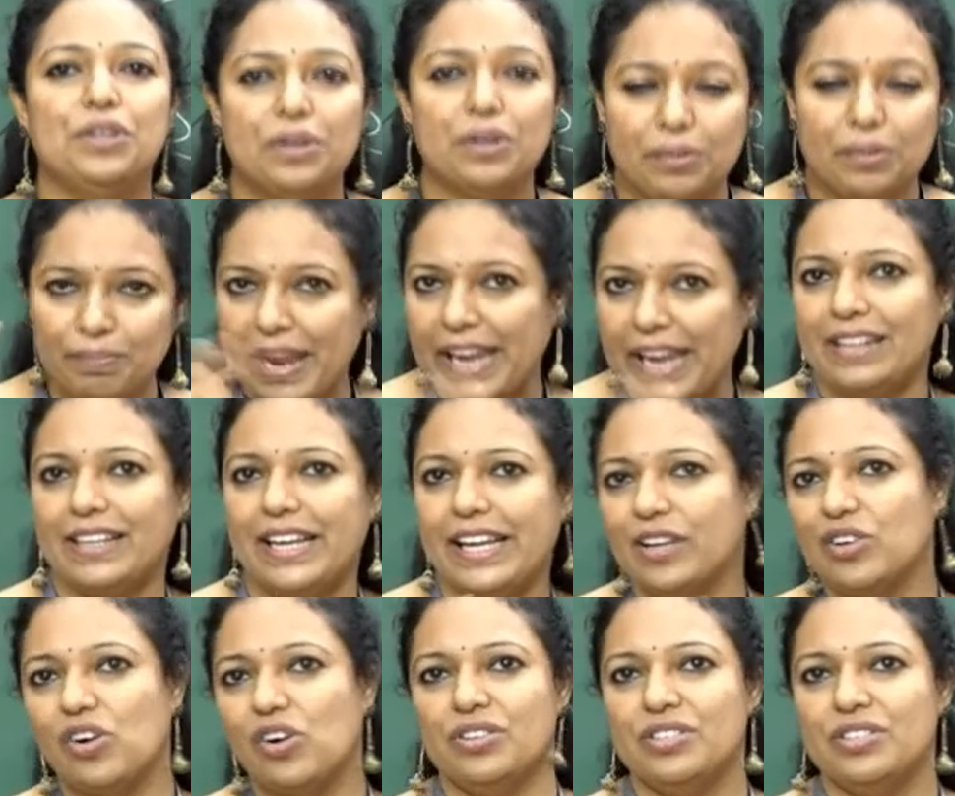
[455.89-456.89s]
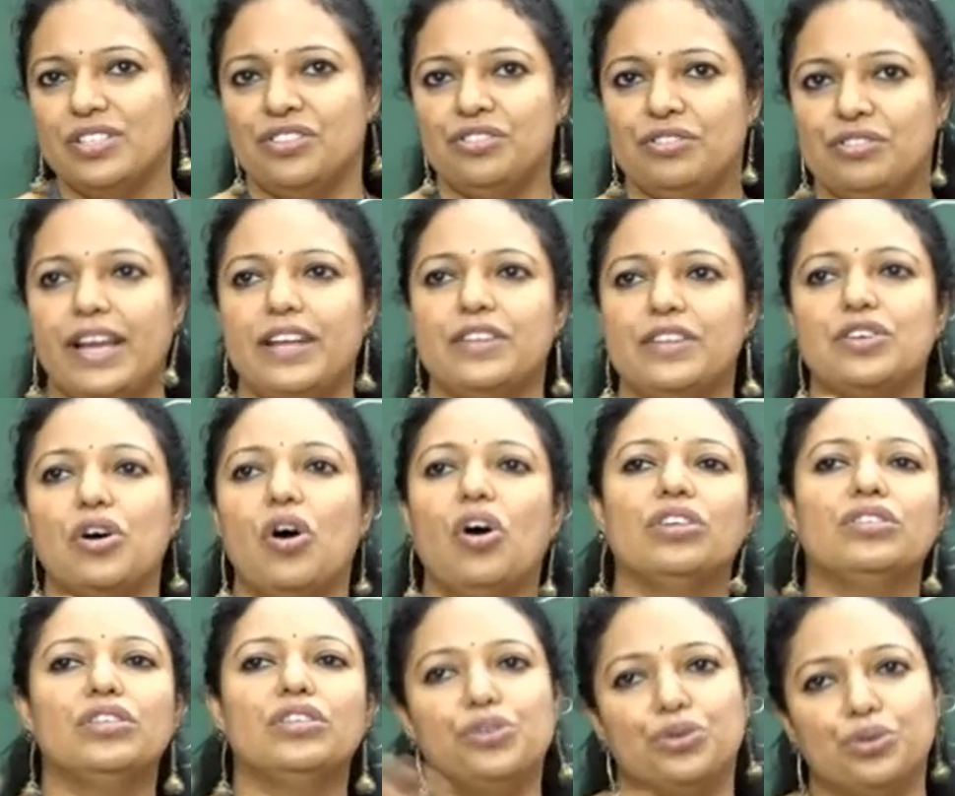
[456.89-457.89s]
mainly concentrates
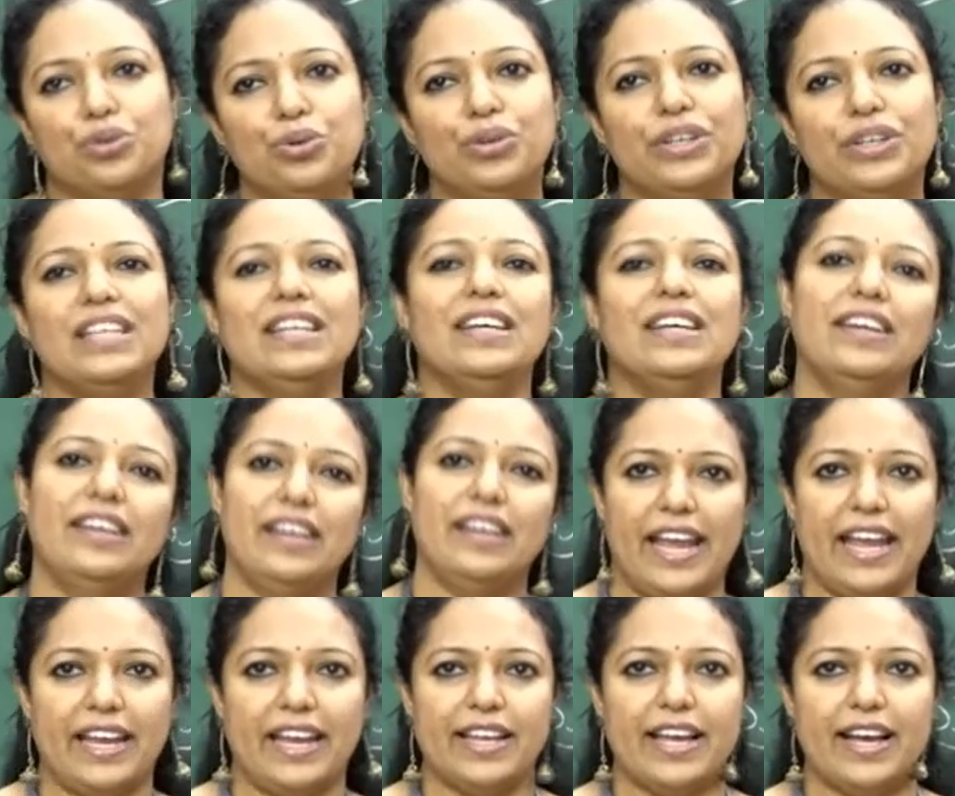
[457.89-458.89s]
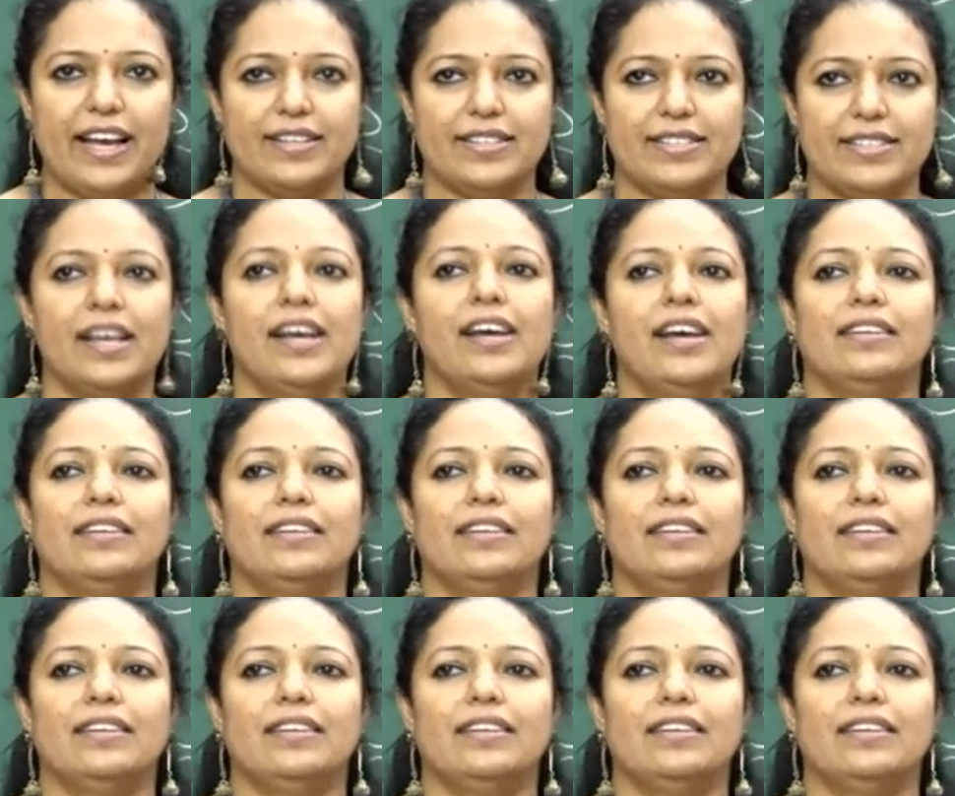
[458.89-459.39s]
on the rural areas.